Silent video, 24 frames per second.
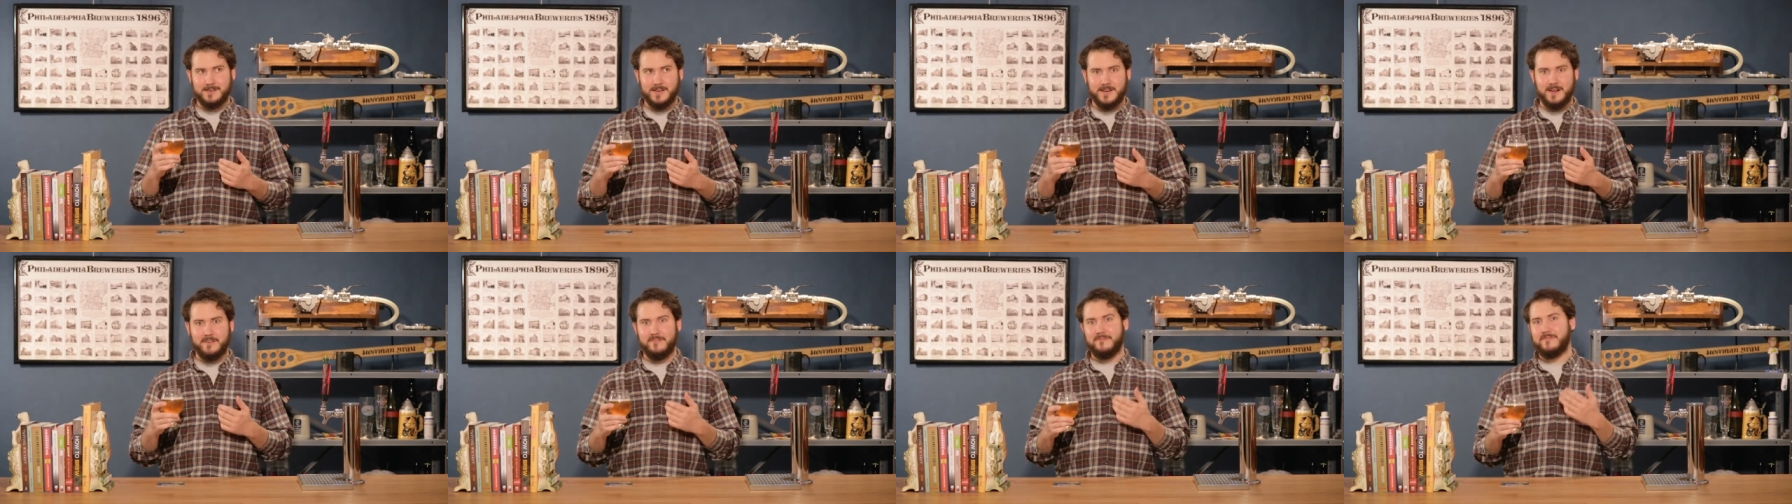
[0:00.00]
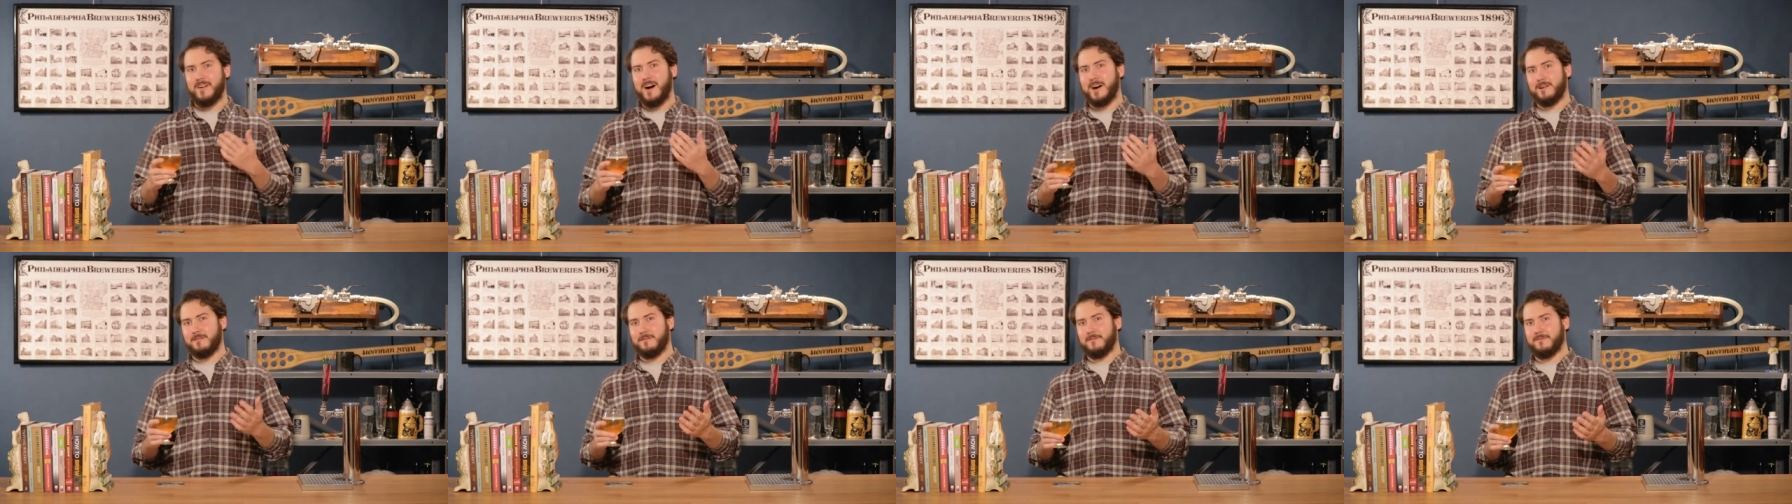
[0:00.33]
enough
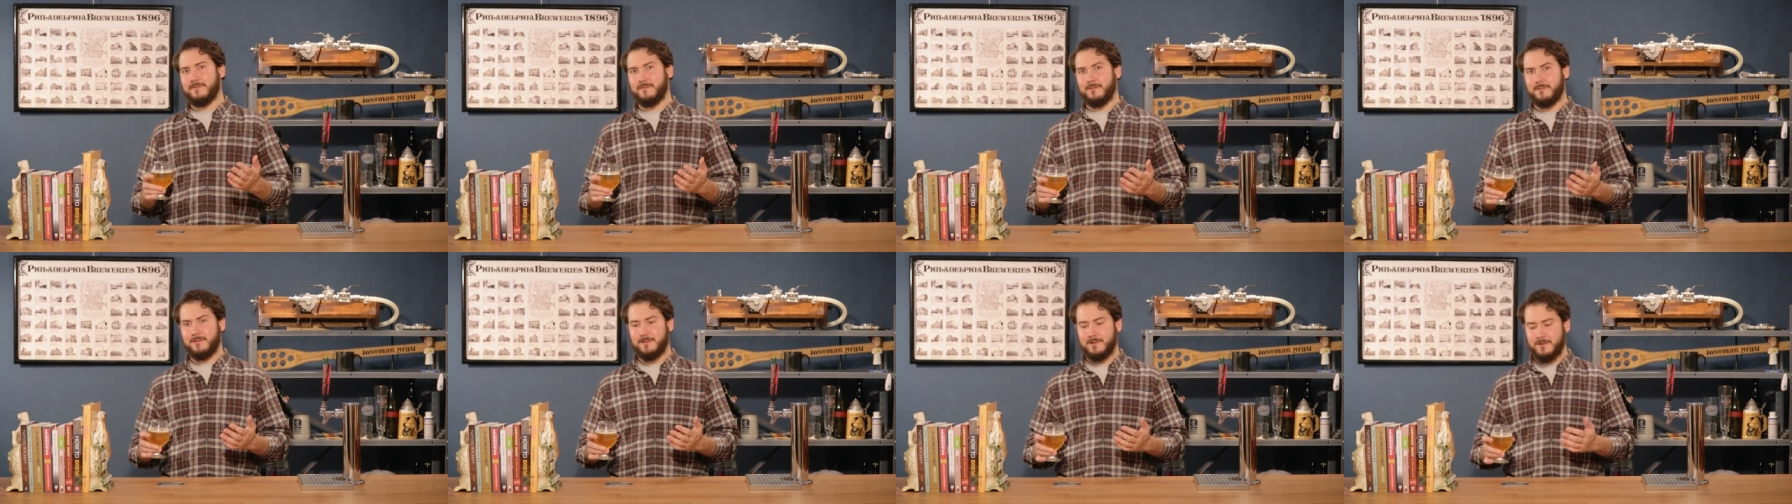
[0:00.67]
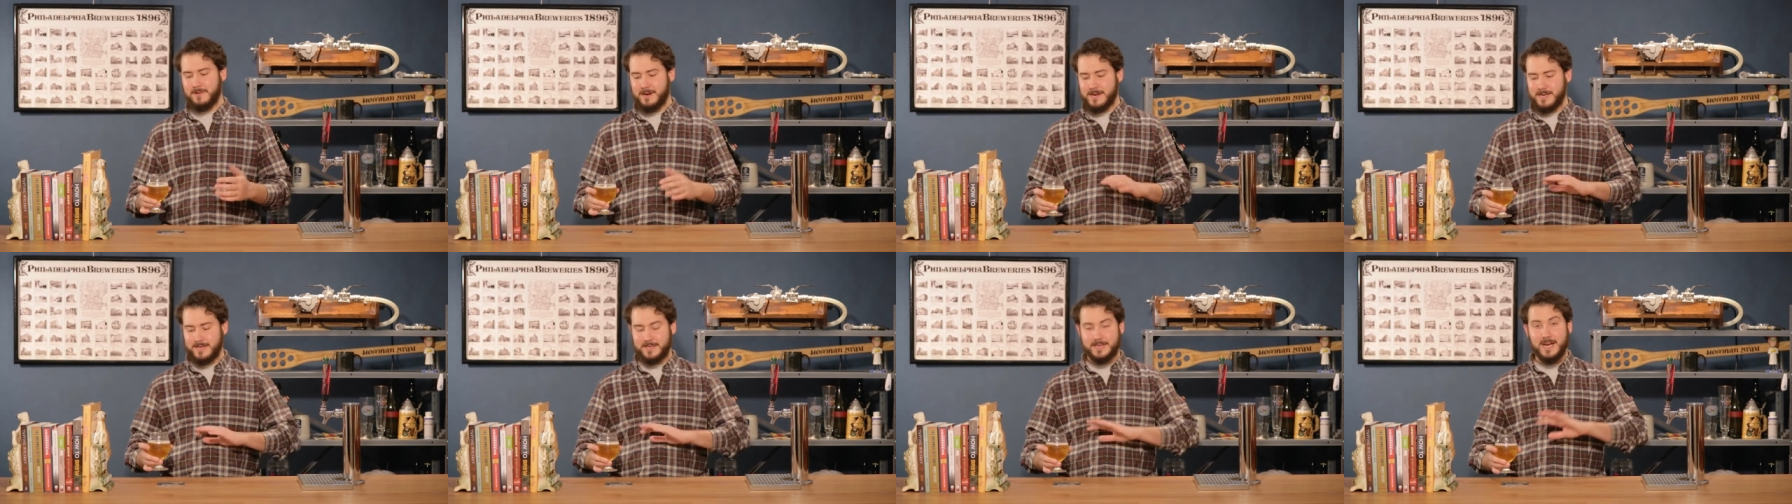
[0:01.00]
fodder for
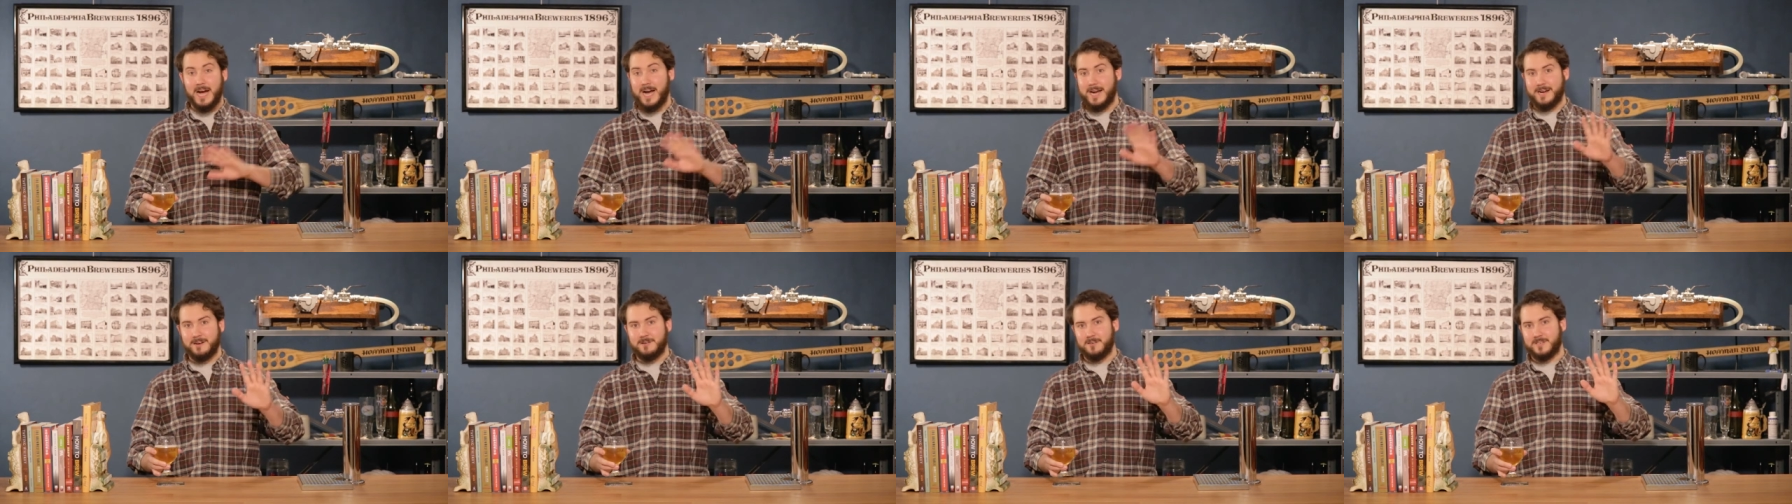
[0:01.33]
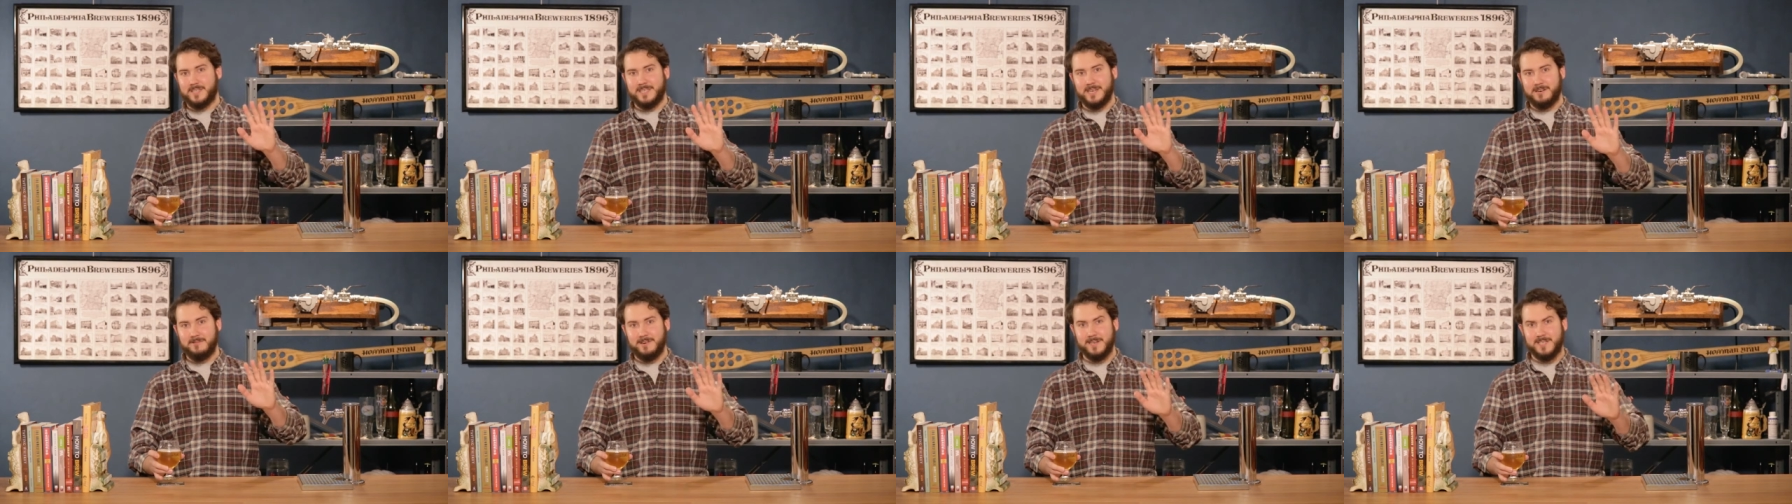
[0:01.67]
an entire
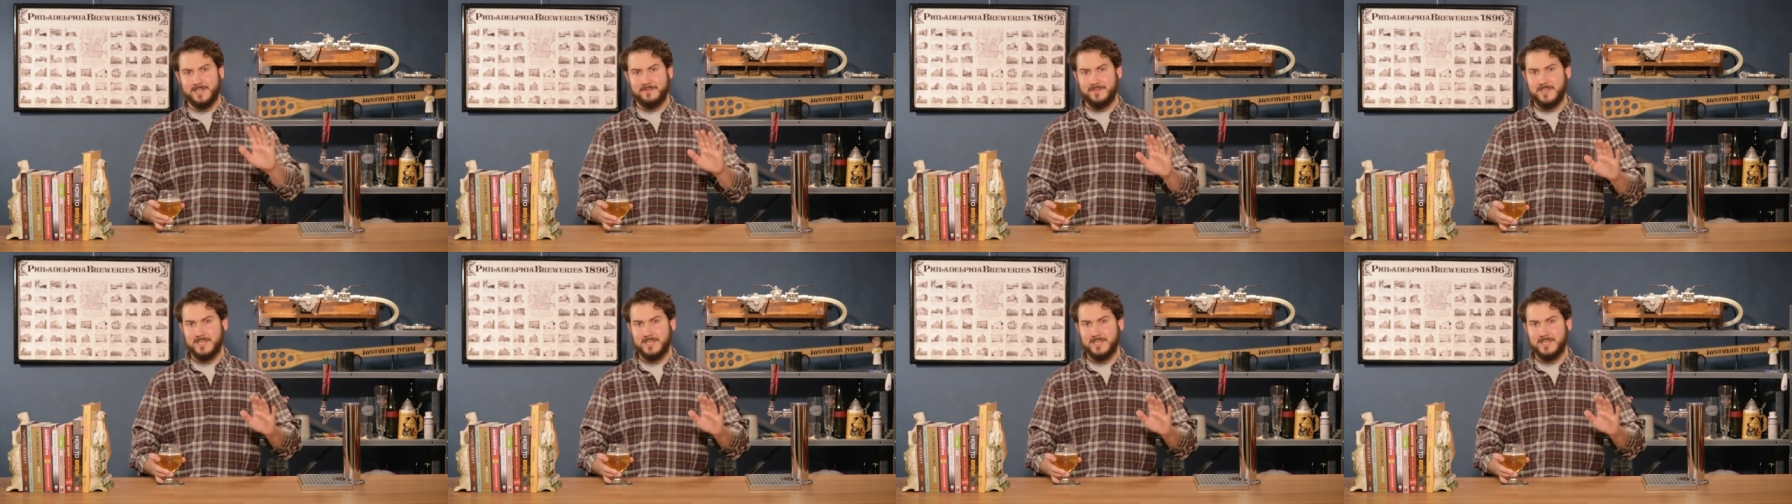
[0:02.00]
series of